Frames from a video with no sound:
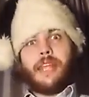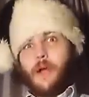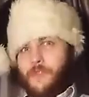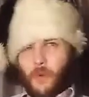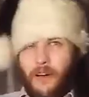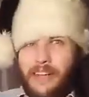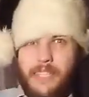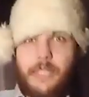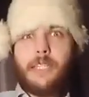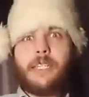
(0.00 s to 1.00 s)
Now, if you were
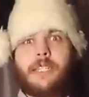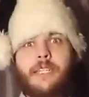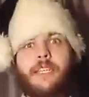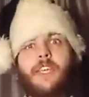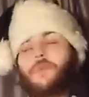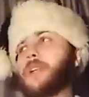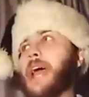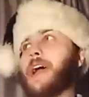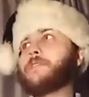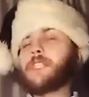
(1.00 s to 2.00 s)
innocent, you wouldn't
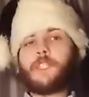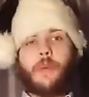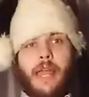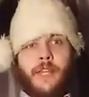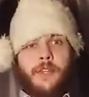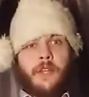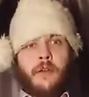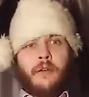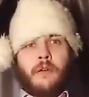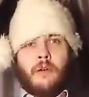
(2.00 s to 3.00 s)
have to spend
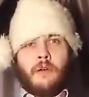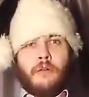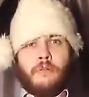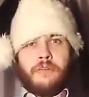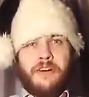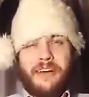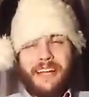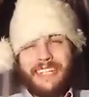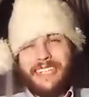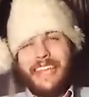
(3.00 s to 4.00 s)

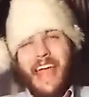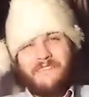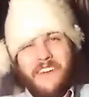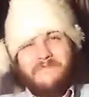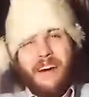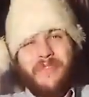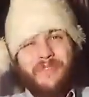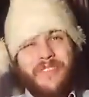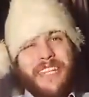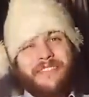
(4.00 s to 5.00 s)
7
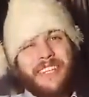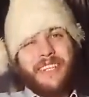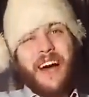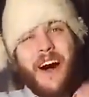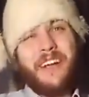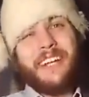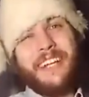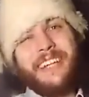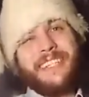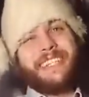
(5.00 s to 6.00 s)
months in the
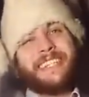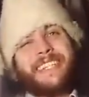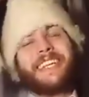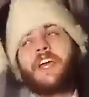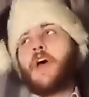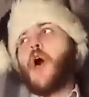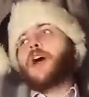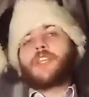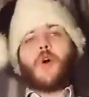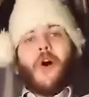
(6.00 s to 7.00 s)
darkness
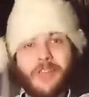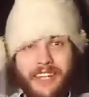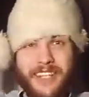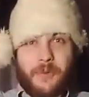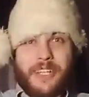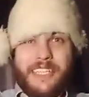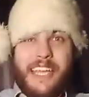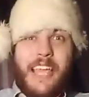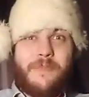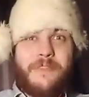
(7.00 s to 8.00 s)
talking to a
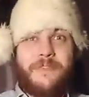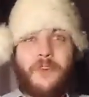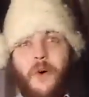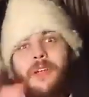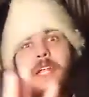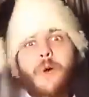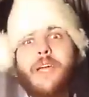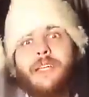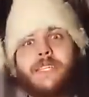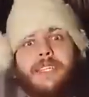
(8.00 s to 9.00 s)
team of 4
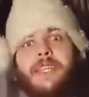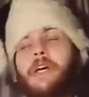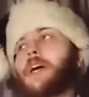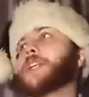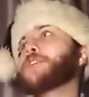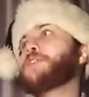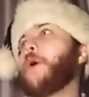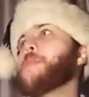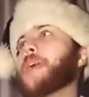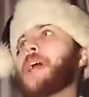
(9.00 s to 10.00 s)
lawyers to
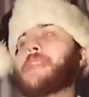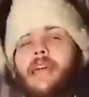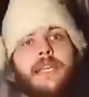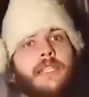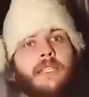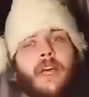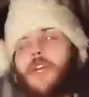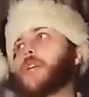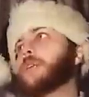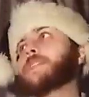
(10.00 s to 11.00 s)
formulate this.
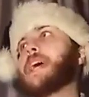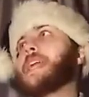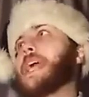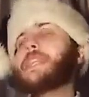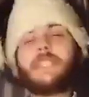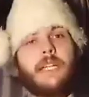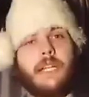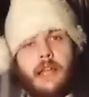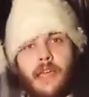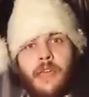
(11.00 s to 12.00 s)
You'd have said it
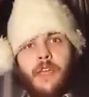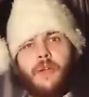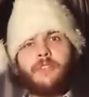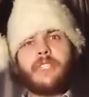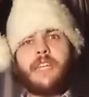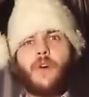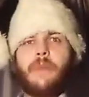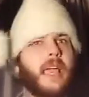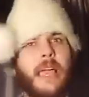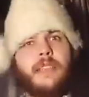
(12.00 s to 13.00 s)
instantly. You'd have said, "You're
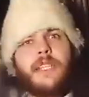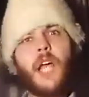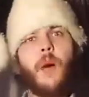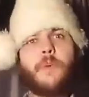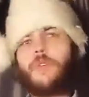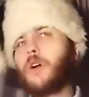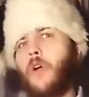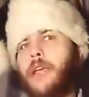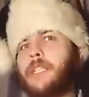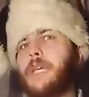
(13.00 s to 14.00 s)
making this up, you
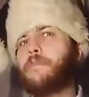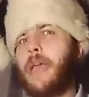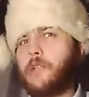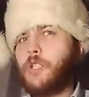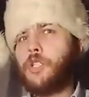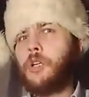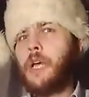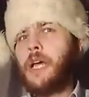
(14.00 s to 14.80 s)
crazy bitch.